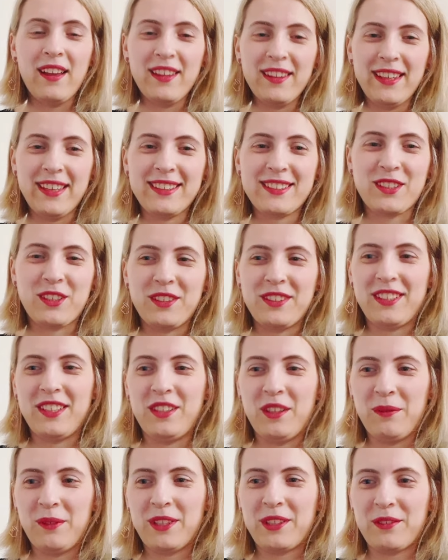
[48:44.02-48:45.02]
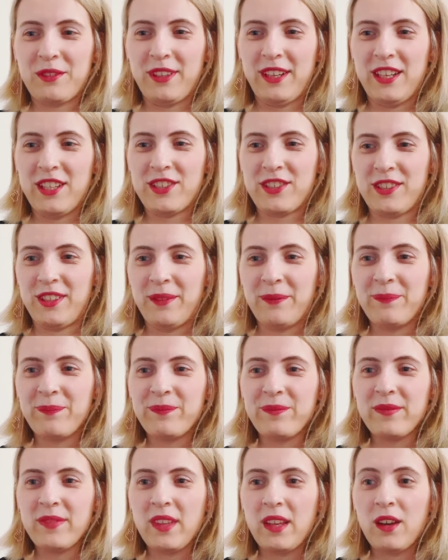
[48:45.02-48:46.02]
Let's continue with Croatian.
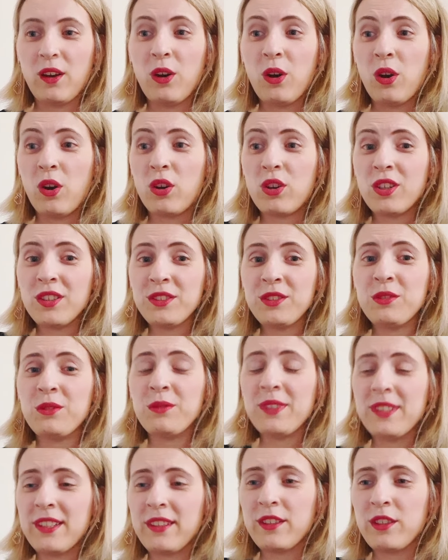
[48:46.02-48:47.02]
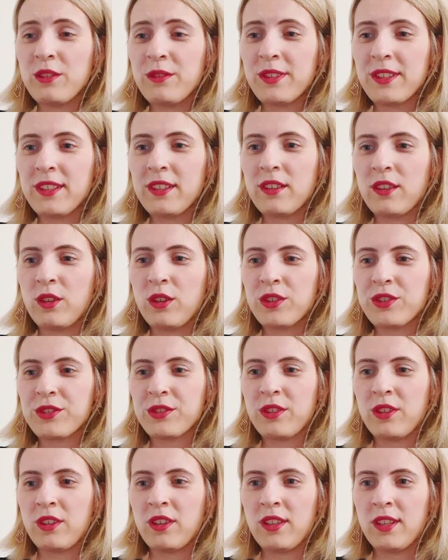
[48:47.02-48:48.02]
Oh, Hon, you were
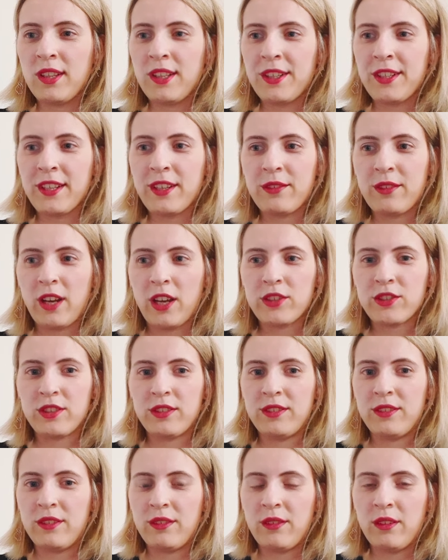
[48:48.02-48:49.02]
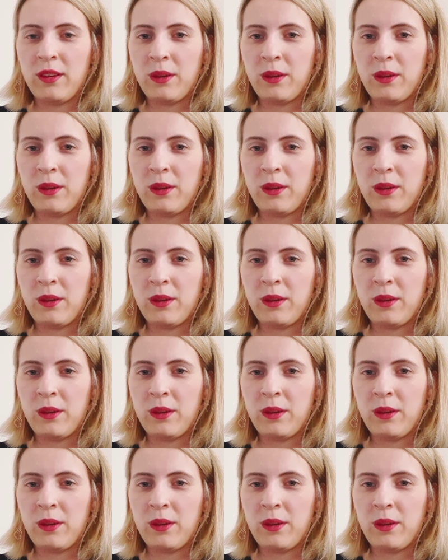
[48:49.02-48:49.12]
also learning Russian